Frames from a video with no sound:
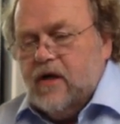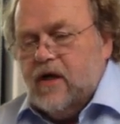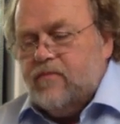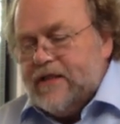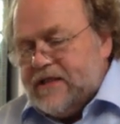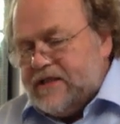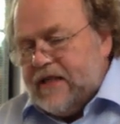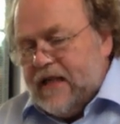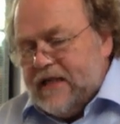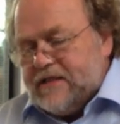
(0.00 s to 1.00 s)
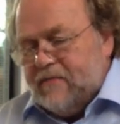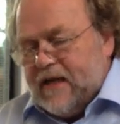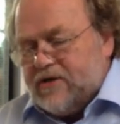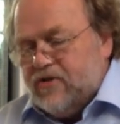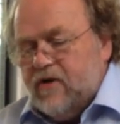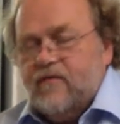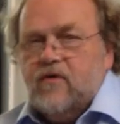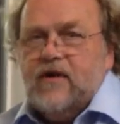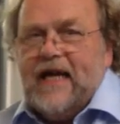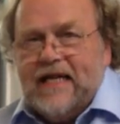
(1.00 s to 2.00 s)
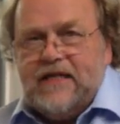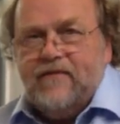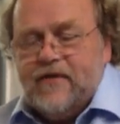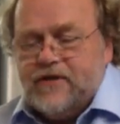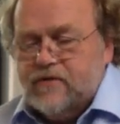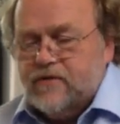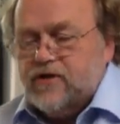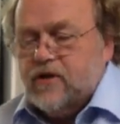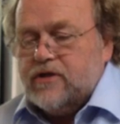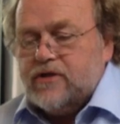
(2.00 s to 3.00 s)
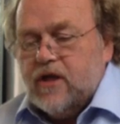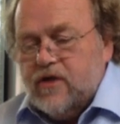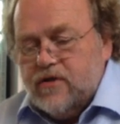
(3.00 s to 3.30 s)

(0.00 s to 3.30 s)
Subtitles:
but it still is a matter of your individual choice.